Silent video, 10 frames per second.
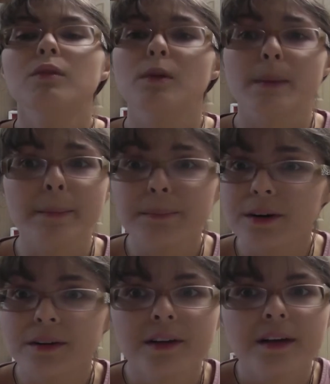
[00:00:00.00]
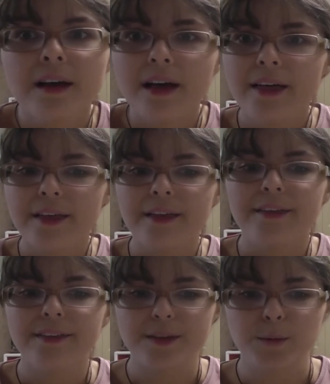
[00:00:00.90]
Remember,
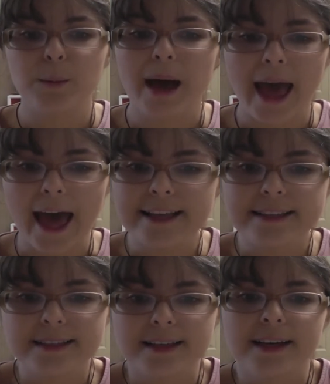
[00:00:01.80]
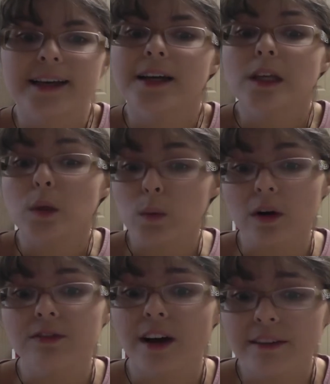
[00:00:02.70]
this will pass. You
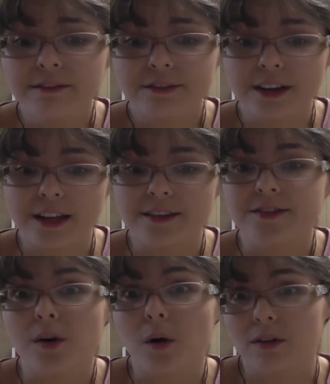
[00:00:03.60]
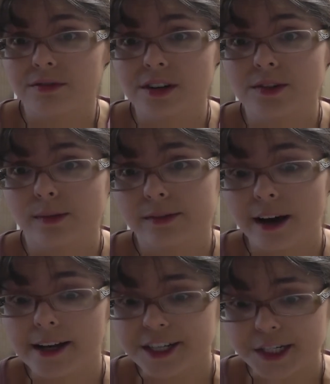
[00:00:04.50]
will find friends, or friends will
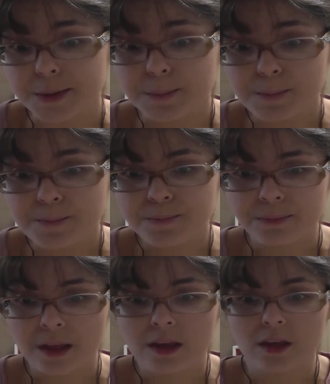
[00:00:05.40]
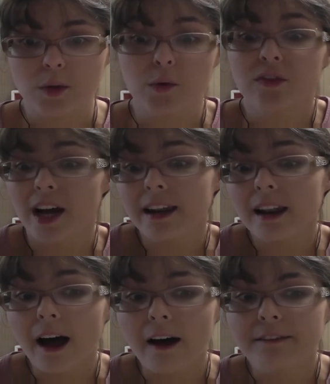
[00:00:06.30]
find you. You will find
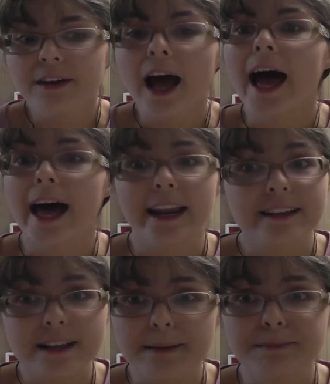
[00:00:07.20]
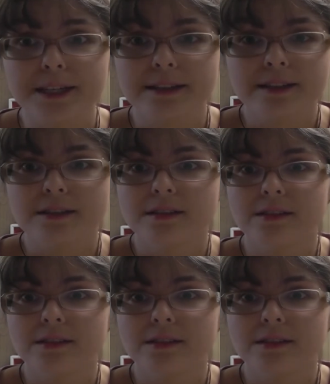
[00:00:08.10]
love and acceptance.